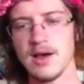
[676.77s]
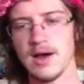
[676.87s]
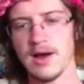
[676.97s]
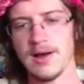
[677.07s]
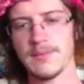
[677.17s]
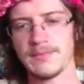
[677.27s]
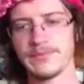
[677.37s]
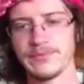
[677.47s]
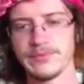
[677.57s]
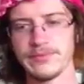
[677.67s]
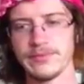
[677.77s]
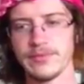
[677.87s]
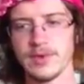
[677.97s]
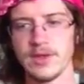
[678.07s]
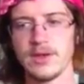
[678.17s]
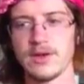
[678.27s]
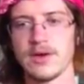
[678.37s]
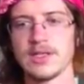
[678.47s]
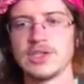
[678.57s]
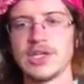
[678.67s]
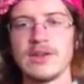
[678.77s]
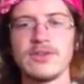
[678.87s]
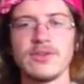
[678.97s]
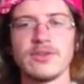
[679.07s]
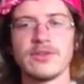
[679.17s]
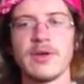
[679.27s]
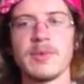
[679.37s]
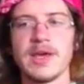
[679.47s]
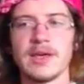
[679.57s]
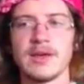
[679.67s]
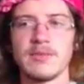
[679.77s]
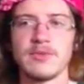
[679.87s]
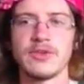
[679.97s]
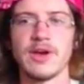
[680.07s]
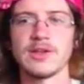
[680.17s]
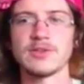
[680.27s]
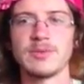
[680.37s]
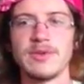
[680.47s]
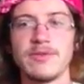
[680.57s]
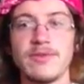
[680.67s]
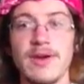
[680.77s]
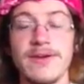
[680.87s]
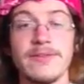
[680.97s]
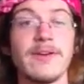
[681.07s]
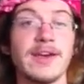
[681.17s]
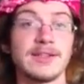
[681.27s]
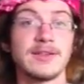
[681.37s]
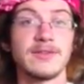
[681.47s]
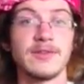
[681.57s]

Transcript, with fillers: um, you know, a gentle stomach massage would be very effective.